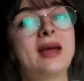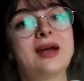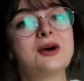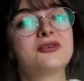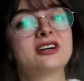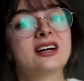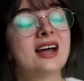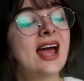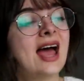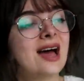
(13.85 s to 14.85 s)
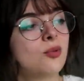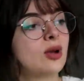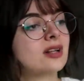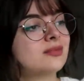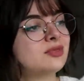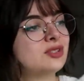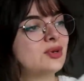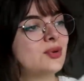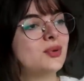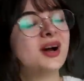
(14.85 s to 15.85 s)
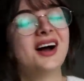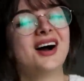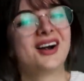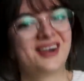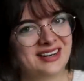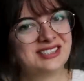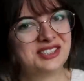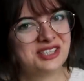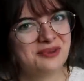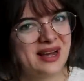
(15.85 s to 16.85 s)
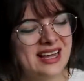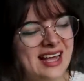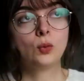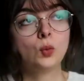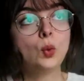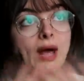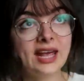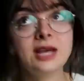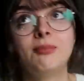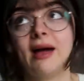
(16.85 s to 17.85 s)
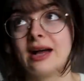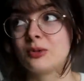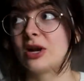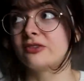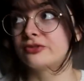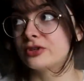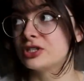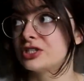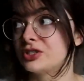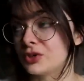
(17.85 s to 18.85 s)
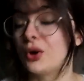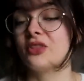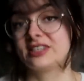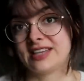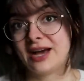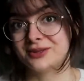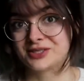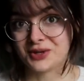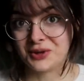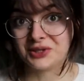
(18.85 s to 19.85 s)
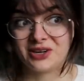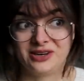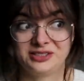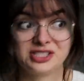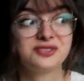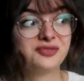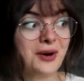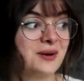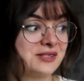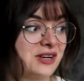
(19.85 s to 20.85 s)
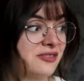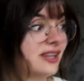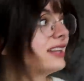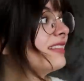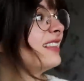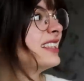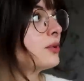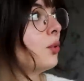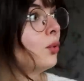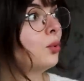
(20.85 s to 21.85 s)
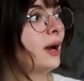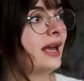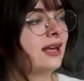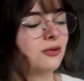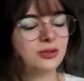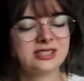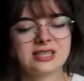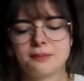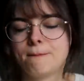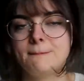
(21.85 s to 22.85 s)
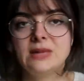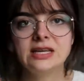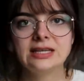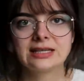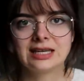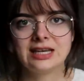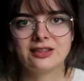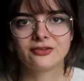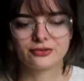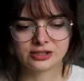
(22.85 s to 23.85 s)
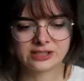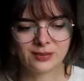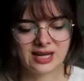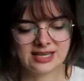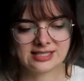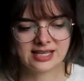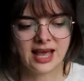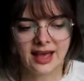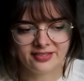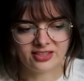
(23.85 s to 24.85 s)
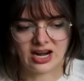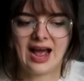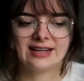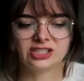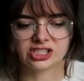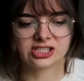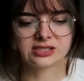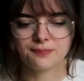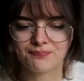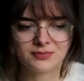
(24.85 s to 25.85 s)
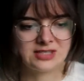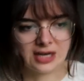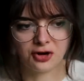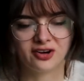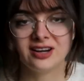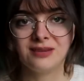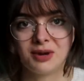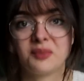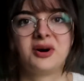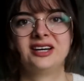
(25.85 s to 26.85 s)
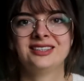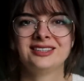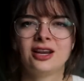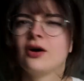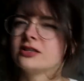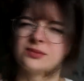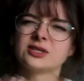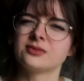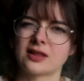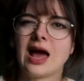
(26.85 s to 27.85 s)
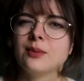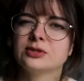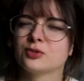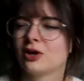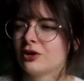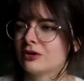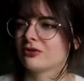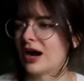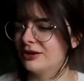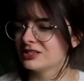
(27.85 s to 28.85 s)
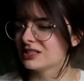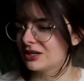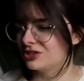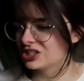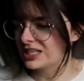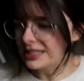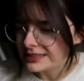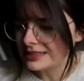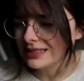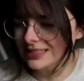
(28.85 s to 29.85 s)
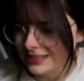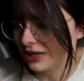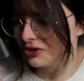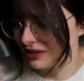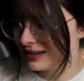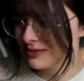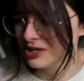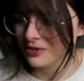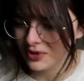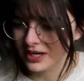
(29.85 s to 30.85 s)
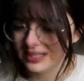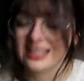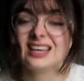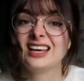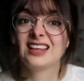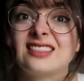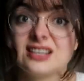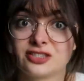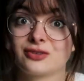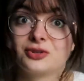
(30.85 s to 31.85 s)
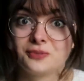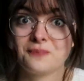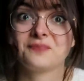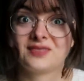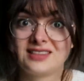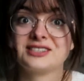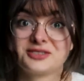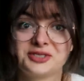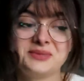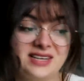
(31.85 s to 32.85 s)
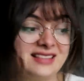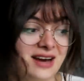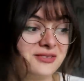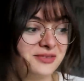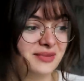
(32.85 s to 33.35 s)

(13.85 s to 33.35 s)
makeover and welcome to our entryway. Way back when I first saw this house online, just photos of it, this hallway was immediately the first place that I had just decorated in my mind. You know how sometimes that happens when you're looking for houses, how you just instantly decorate them in your mind? This room did that for